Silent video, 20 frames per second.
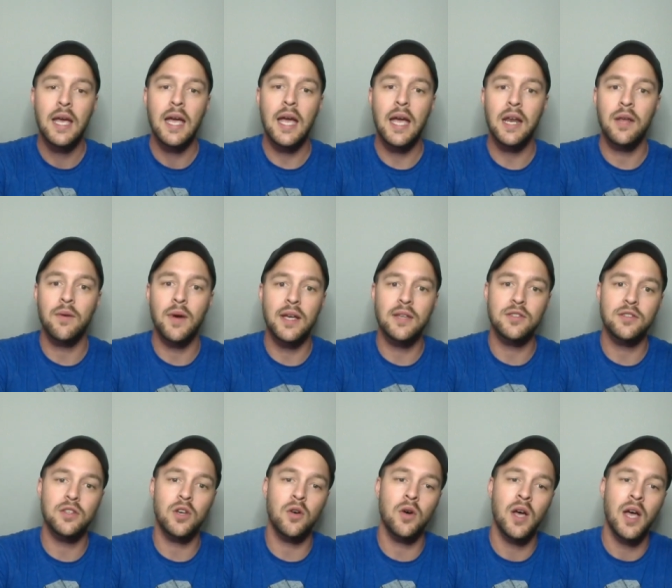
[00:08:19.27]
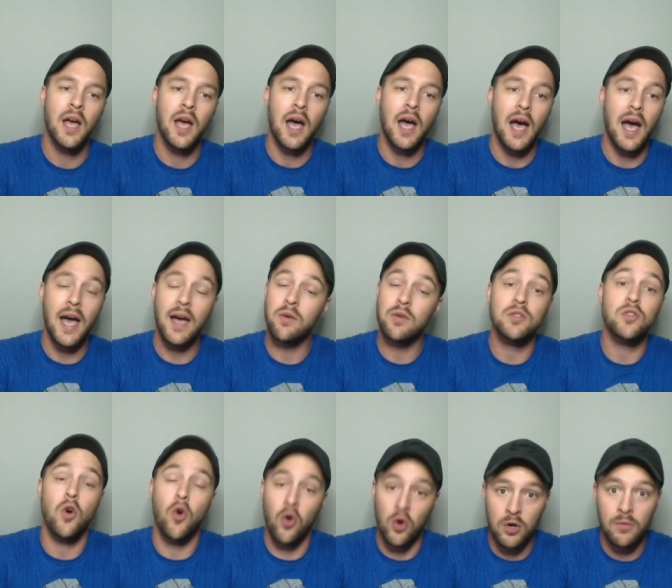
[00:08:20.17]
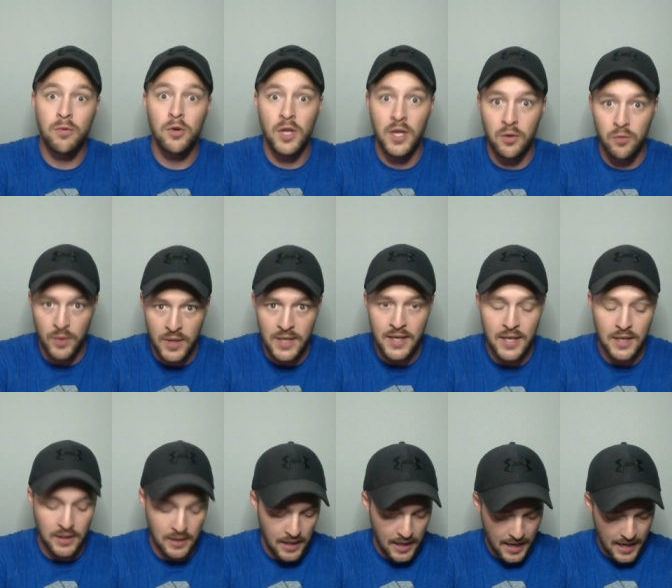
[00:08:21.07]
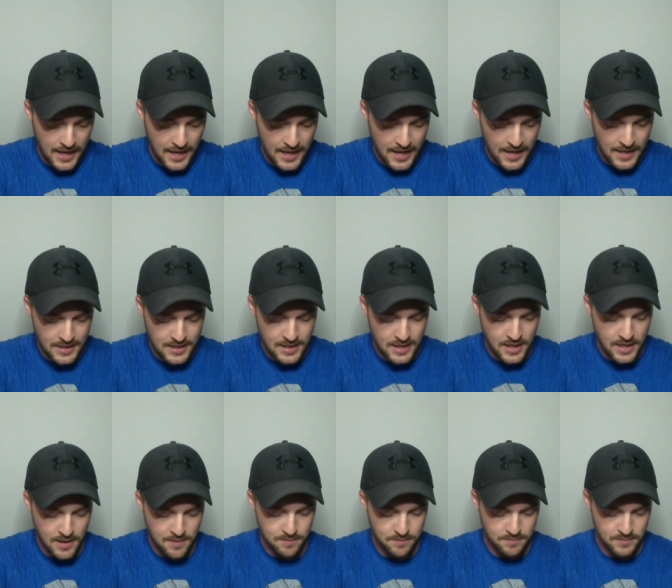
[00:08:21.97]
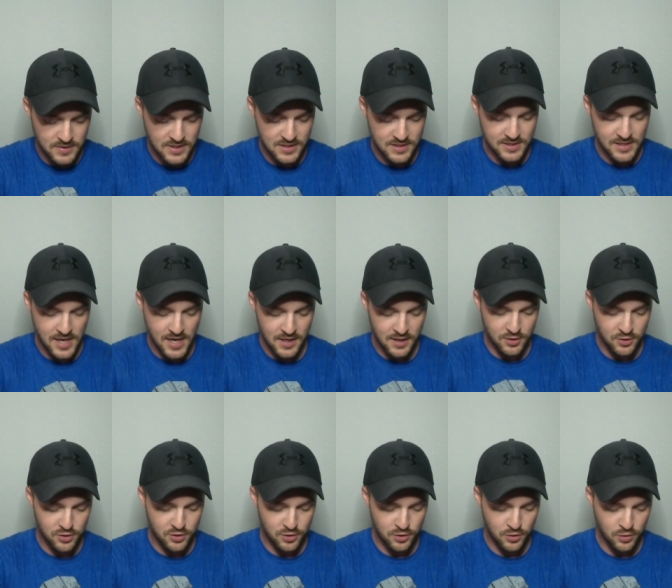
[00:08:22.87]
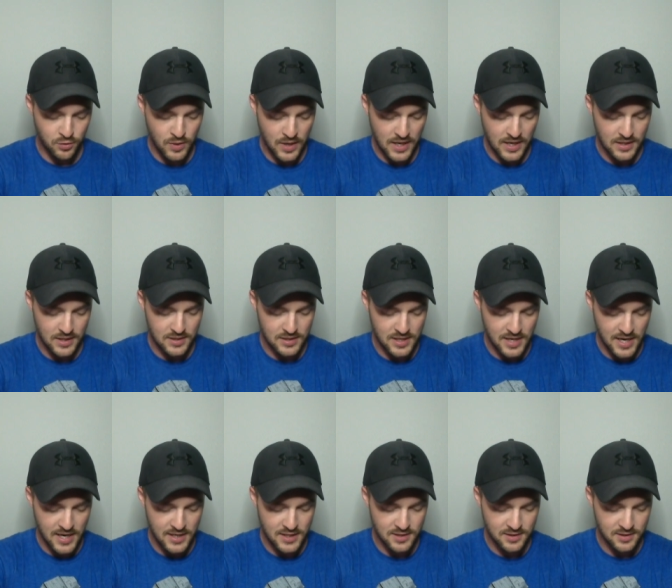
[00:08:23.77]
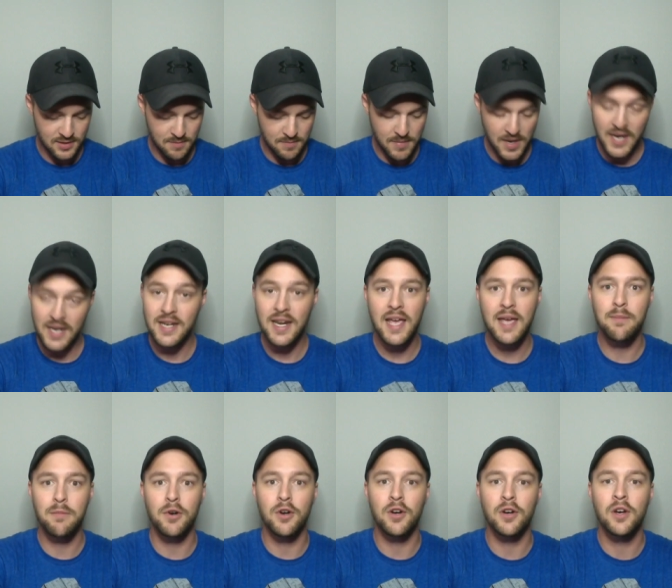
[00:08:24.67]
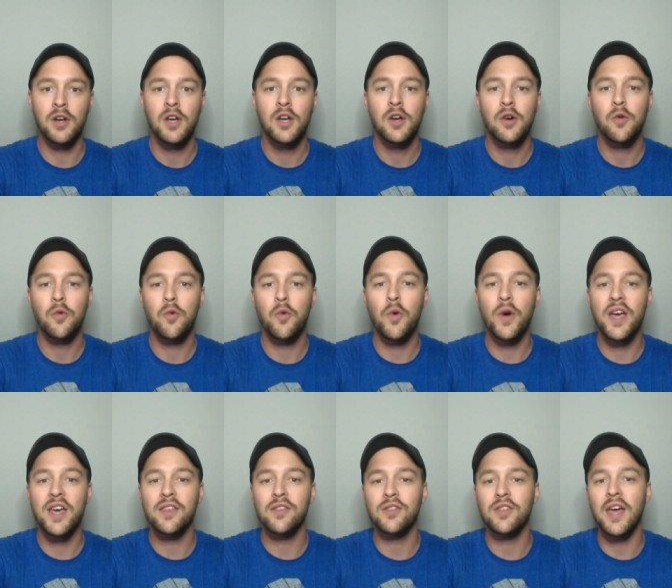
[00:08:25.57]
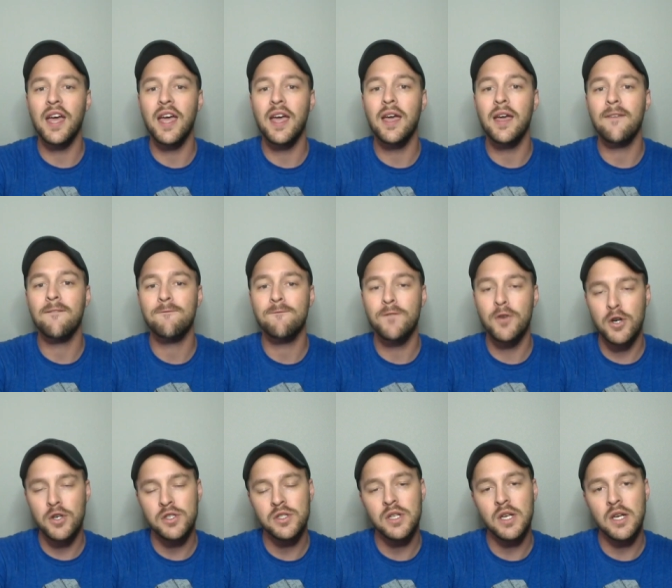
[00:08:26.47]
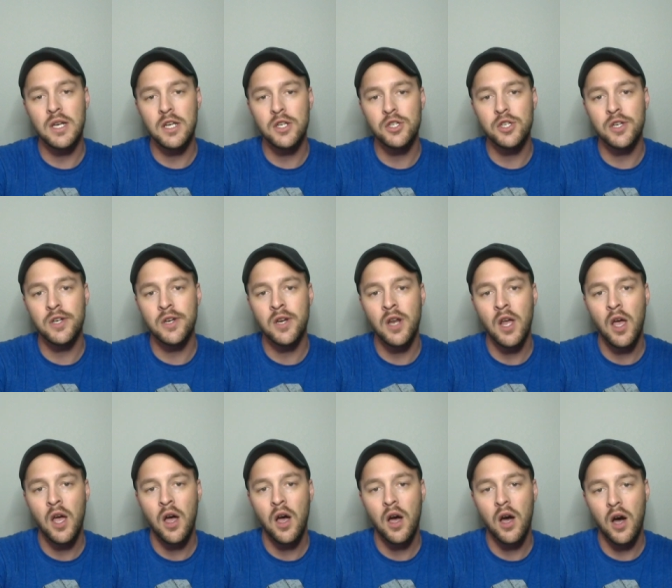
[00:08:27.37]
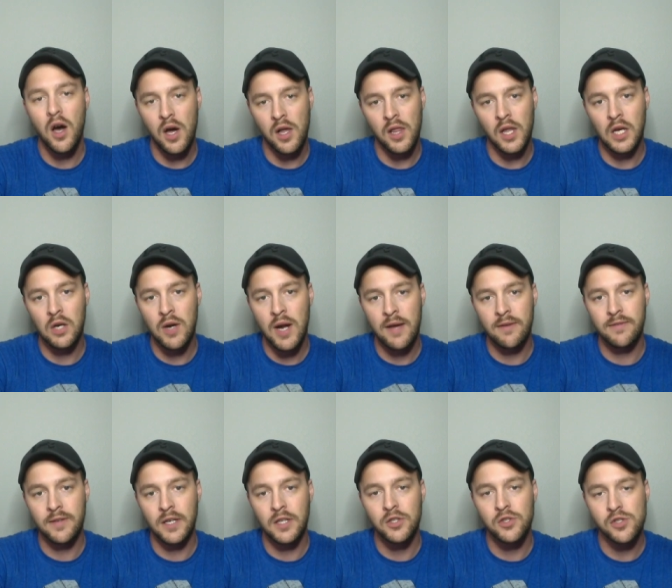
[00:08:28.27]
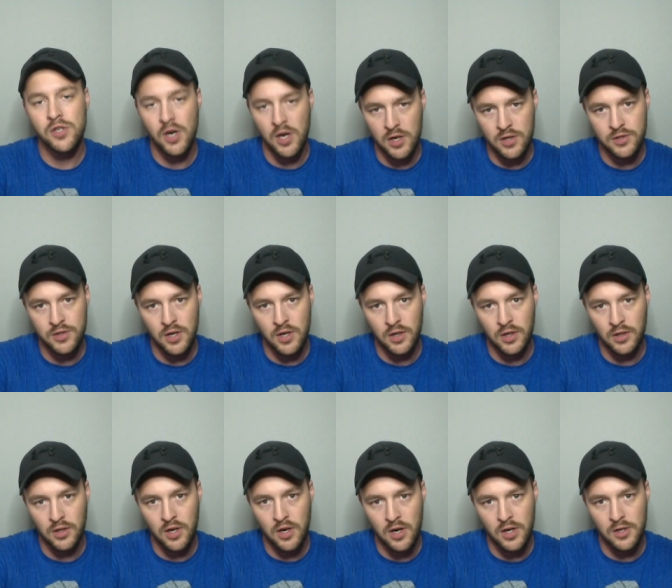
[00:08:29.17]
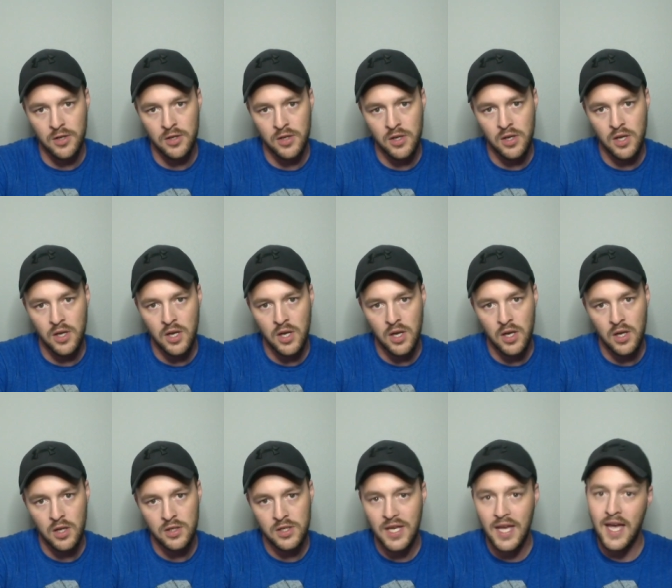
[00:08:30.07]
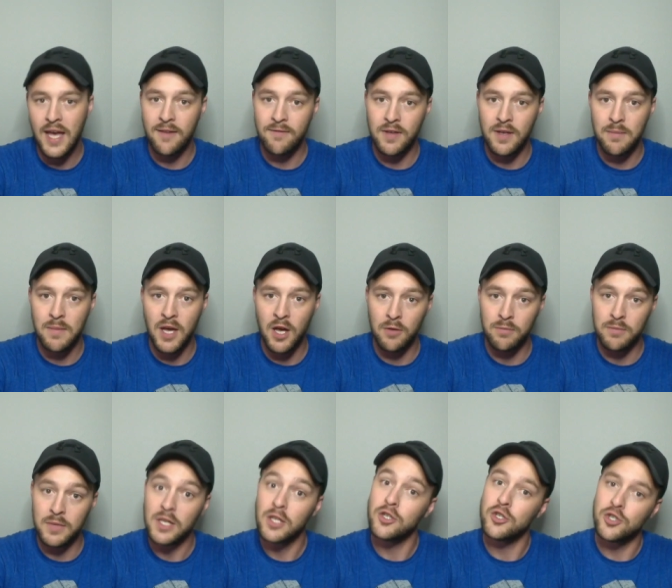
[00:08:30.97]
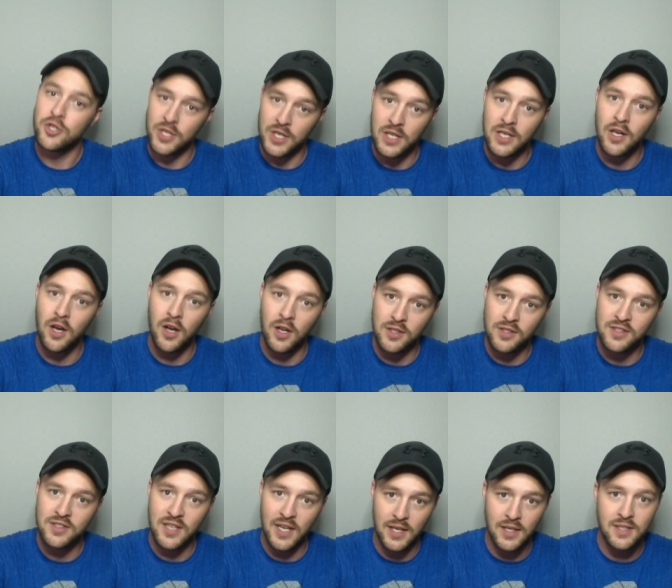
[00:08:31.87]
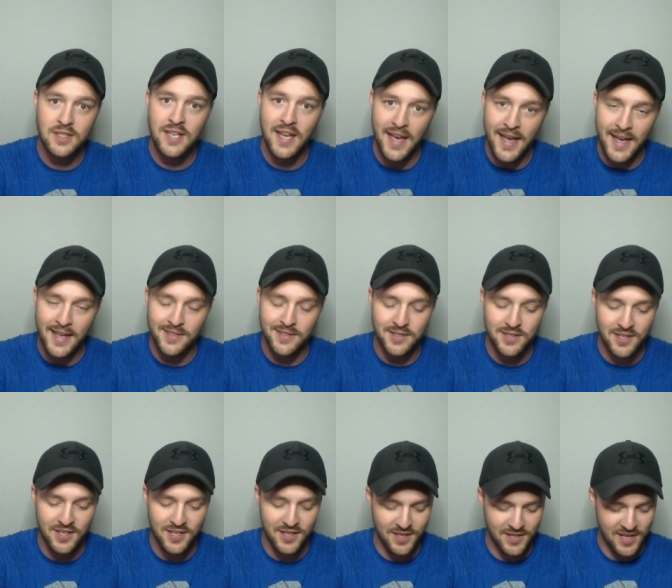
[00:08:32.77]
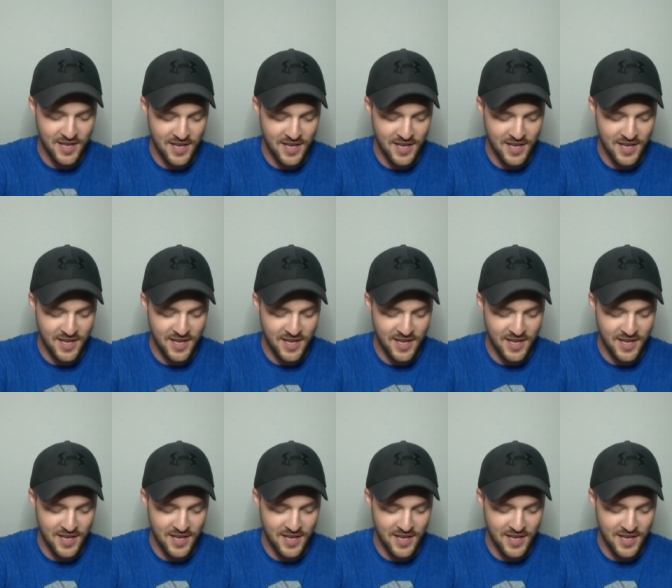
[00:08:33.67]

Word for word: Anyway, so I was horrible at reading and um, decided to entice my neighbor with a first edition holographic Charizard card to have him help me cheat on said test.